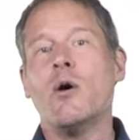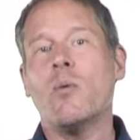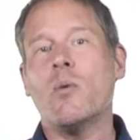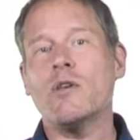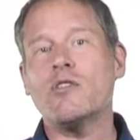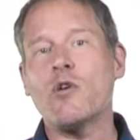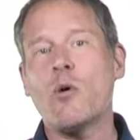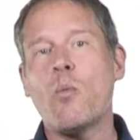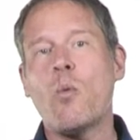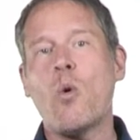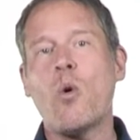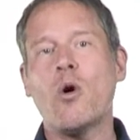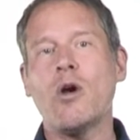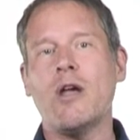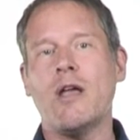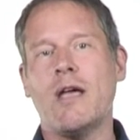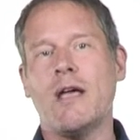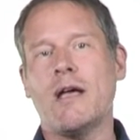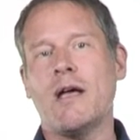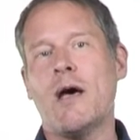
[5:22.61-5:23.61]
was a
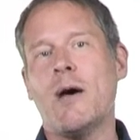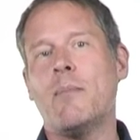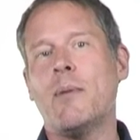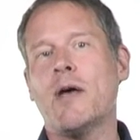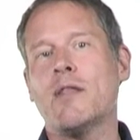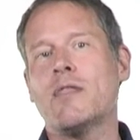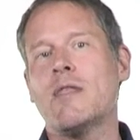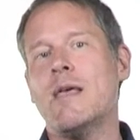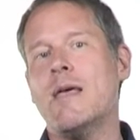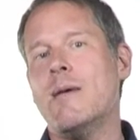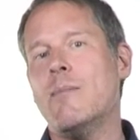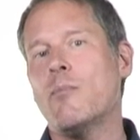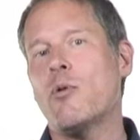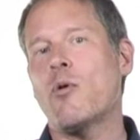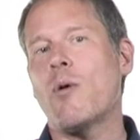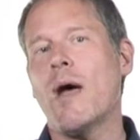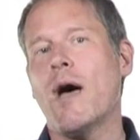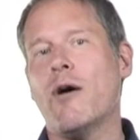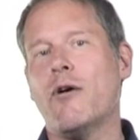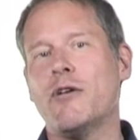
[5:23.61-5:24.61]
warning about the
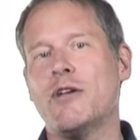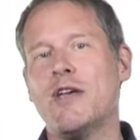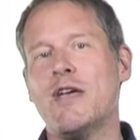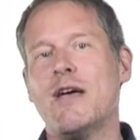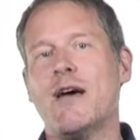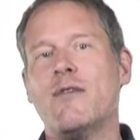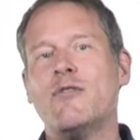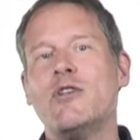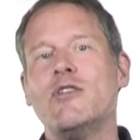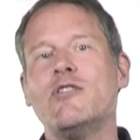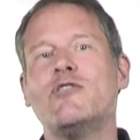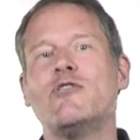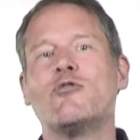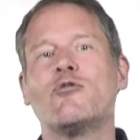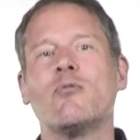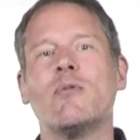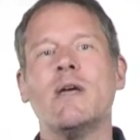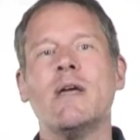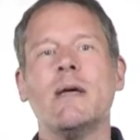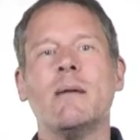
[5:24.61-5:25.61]
immorality of his
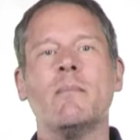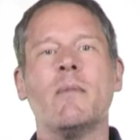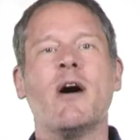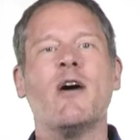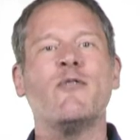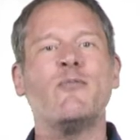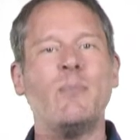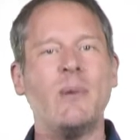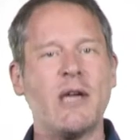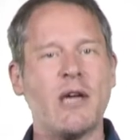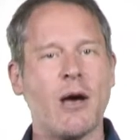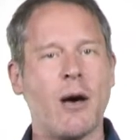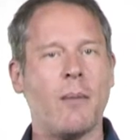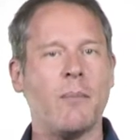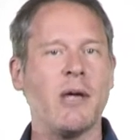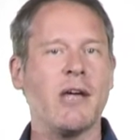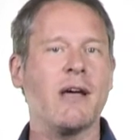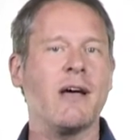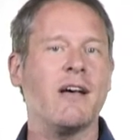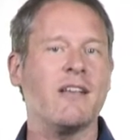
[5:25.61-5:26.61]
dream of
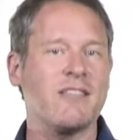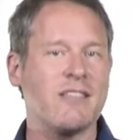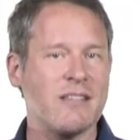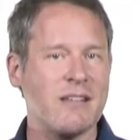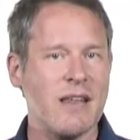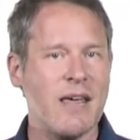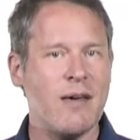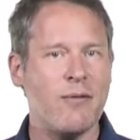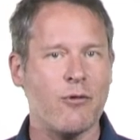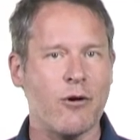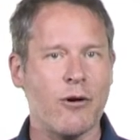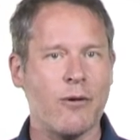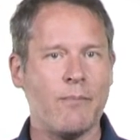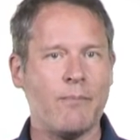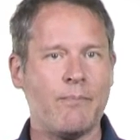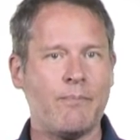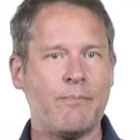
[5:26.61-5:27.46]
becoming a slaver.